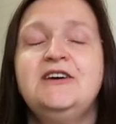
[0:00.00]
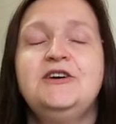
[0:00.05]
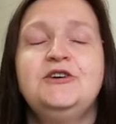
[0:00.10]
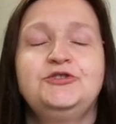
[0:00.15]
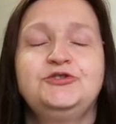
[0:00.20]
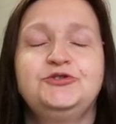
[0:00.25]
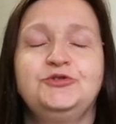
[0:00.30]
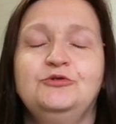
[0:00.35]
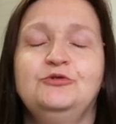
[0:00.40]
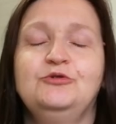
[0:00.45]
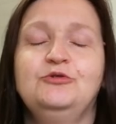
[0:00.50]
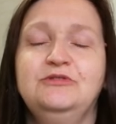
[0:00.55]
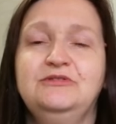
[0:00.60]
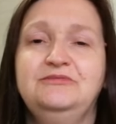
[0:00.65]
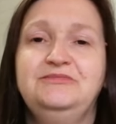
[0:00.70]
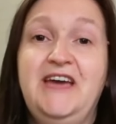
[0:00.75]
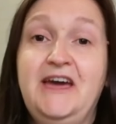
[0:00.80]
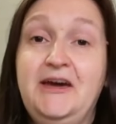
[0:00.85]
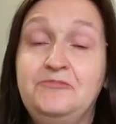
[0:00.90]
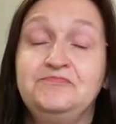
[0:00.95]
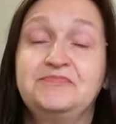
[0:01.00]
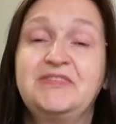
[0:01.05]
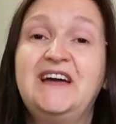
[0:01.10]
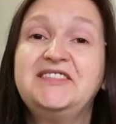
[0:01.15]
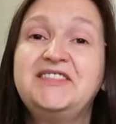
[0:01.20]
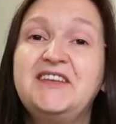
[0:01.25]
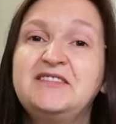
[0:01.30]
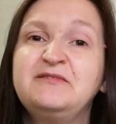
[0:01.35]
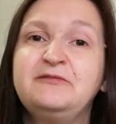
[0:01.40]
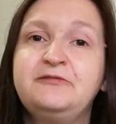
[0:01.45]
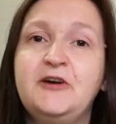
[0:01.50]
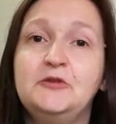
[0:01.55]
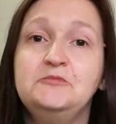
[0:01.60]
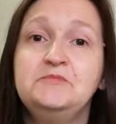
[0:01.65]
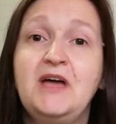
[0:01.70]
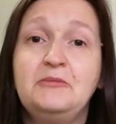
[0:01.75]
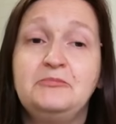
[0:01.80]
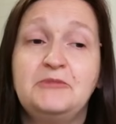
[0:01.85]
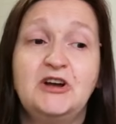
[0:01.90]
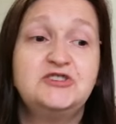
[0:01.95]
So, yeah, I didn't film
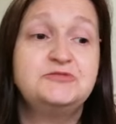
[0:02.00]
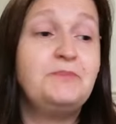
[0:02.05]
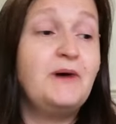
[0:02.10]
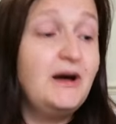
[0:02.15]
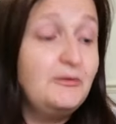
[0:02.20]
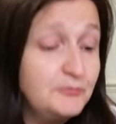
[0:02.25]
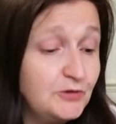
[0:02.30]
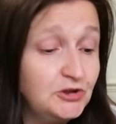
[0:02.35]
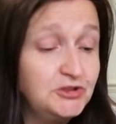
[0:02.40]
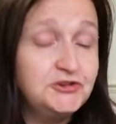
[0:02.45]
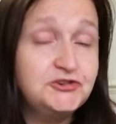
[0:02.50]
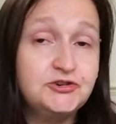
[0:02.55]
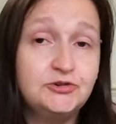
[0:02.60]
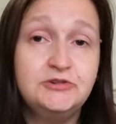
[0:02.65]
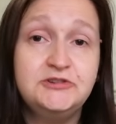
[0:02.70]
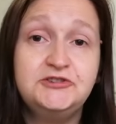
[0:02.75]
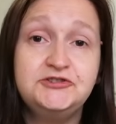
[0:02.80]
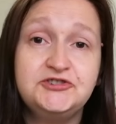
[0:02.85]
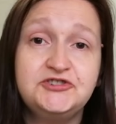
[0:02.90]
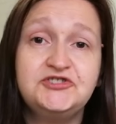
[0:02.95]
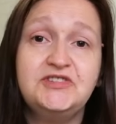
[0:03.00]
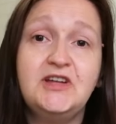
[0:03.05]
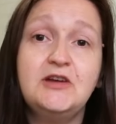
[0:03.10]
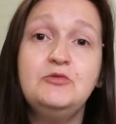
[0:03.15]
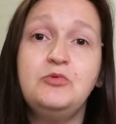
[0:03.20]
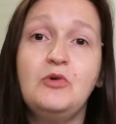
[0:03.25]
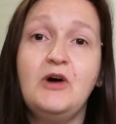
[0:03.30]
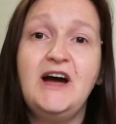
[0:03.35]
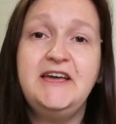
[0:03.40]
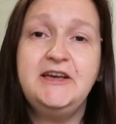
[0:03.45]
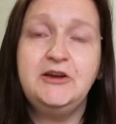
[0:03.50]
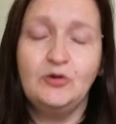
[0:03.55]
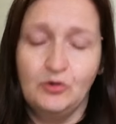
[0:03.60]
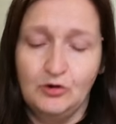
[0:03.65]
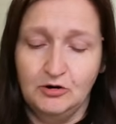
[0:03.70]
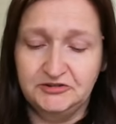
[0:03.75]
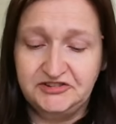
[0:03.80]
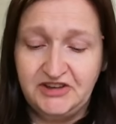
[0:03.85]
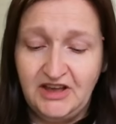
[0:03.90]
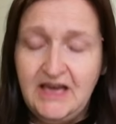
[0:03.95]
that much, but I'm going to show you just now what I
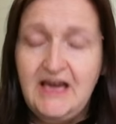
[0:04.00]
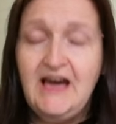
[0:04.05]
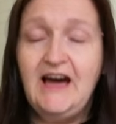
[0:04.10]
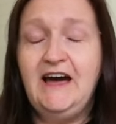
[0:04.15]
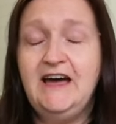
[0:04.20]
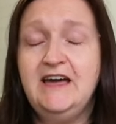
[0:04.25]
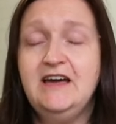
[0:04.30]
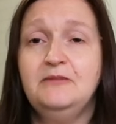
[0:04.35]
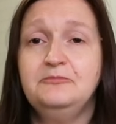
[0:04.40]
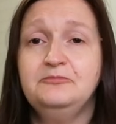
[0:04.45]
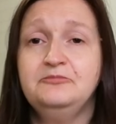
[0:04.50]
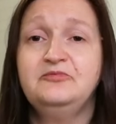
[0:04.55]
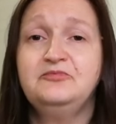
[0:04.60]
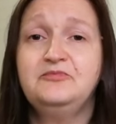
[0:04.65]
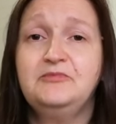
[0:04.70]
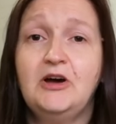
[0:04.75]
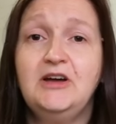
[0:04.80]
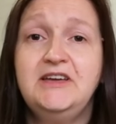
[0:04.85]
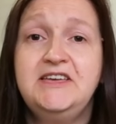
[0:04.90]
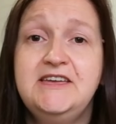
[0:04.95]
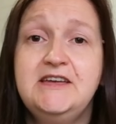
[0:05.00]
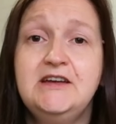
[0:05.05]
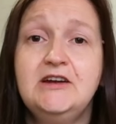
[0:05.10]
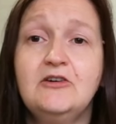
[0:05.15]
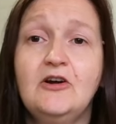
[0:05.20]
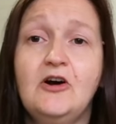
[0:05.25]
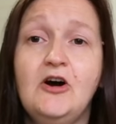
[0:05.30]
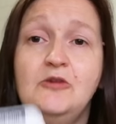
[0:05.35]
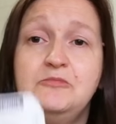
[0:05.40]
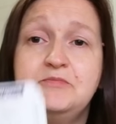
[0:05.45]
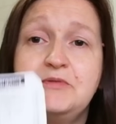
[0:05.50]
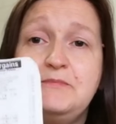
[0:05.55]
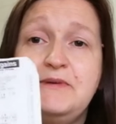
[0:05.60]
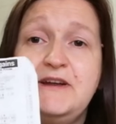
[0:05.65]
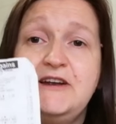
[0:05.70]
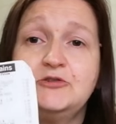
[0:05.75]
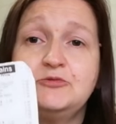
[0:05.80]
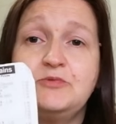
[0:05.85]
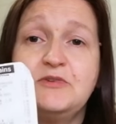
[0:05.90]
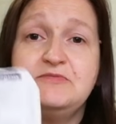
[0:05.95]
got. I am here all
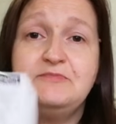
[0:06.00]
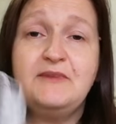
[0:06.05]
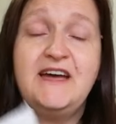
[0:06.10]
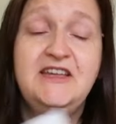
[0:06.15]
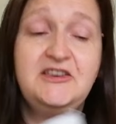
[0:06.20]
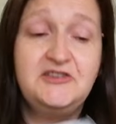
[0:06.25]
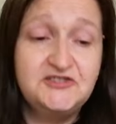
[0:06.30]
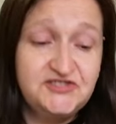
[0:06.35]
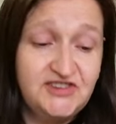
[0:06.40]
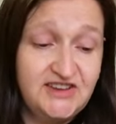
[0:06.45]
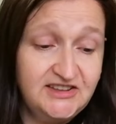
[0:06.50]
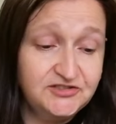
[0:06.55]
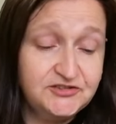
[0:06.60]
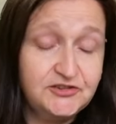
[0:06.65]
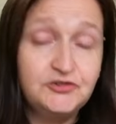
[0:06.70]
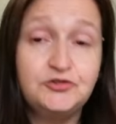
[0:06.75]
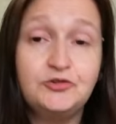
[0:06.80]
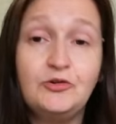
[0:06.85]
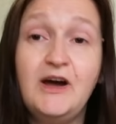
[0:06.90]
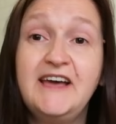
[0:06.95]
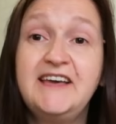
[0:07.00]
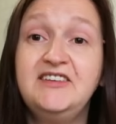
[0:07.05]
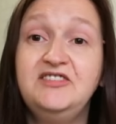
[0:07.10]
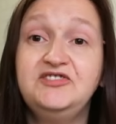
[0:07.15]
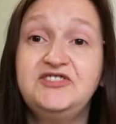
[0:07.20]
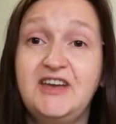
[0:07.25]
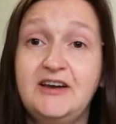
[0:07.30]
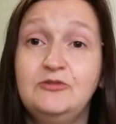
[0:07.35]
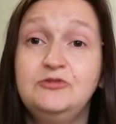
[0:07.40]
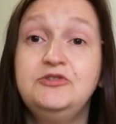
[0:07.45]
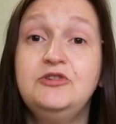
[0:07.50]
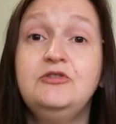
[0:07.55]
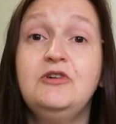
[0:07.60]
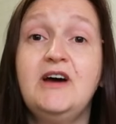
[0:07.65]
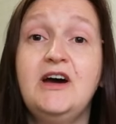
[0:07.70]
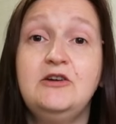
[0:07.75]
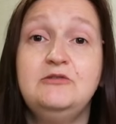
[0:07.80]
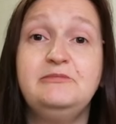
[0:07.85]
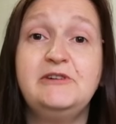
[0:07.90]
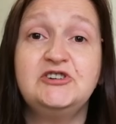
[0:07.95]
prepared with my receipt so I can tell you
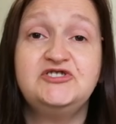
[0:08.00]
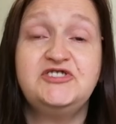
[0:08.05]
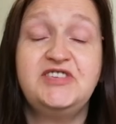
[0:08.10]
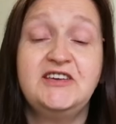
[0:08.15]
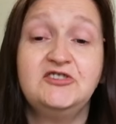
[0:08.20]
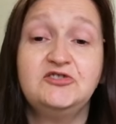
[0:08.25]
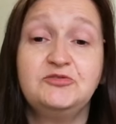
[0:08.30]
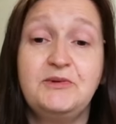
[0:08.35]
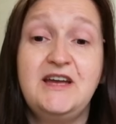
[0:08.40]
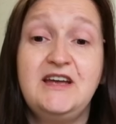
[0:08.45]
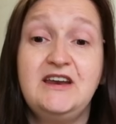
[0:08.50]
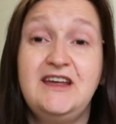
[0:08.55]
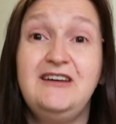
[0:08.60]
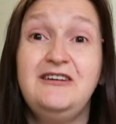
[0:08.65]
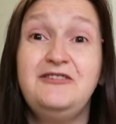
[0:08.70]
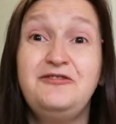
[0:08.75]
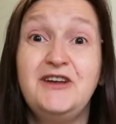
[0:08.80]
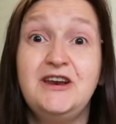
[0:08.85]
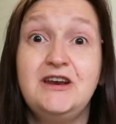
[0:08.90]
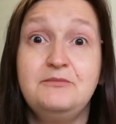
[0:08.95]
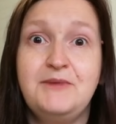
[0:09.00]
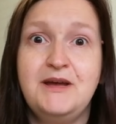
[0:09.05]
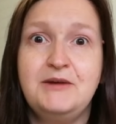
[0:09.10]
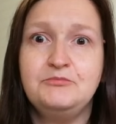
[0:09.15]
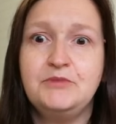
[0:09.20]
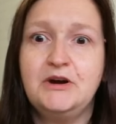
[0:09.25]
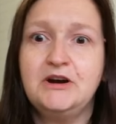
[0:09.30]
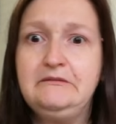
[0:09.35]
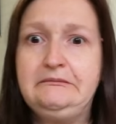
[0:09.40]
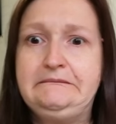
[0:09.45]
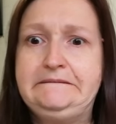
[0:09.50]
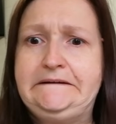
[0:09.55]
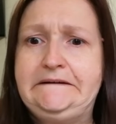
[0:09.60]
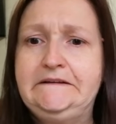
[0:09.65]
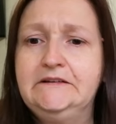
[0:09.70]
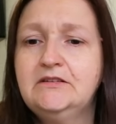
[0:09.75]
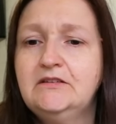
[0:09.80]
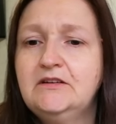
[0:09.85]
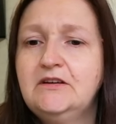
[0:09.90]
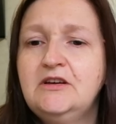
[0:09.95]
how much things were, if I remember.
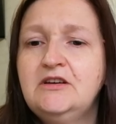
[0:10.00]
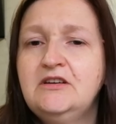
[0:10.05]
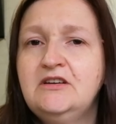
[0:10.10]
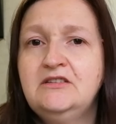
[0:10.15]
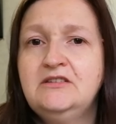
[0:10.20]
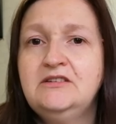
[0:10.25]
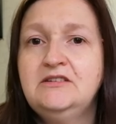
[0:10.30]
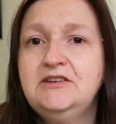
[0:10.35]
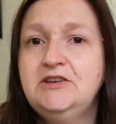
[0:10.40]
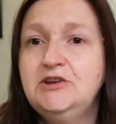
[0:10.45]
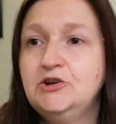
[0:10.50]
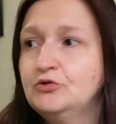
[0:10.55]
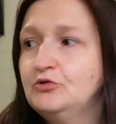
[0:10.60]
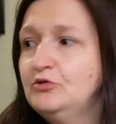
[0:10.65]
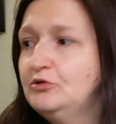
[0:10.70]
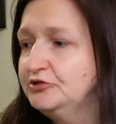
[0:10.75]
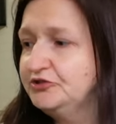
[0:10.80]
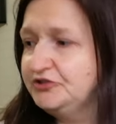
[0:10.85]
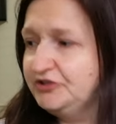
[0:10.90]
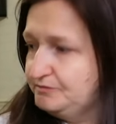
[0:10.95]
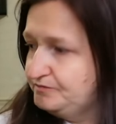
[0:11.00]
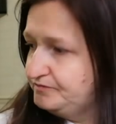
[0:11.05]
Here goes.